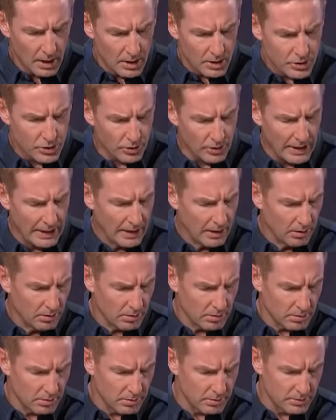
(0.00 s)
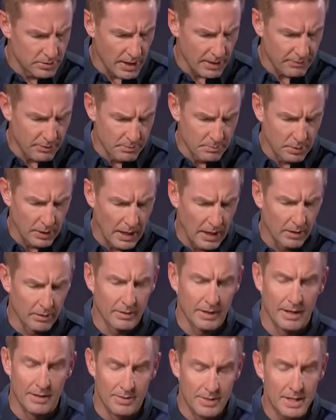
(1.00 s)
So now Devin
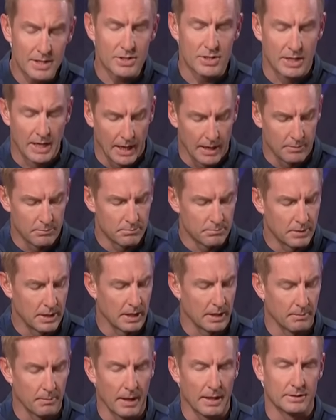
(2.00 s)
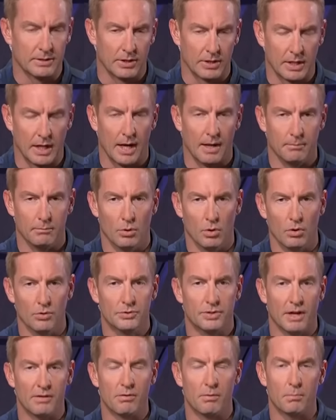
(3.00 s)
Brown in this game, getting back to the Cotton Bowl,
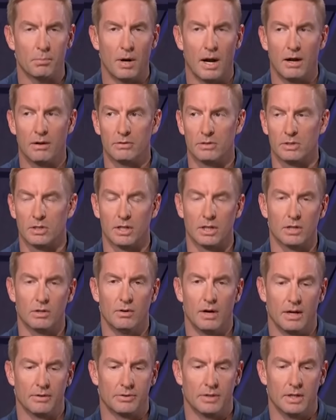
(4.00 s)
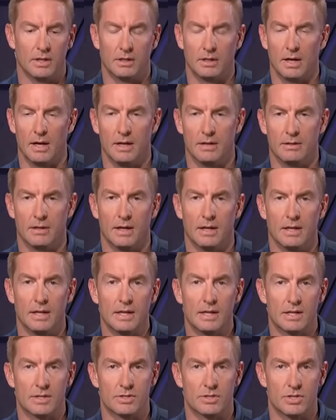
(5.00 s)
Devin Brown going to go out there and he
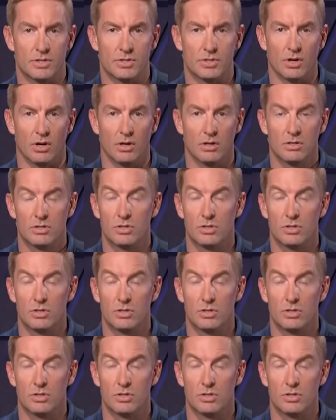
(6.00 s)
gets the start.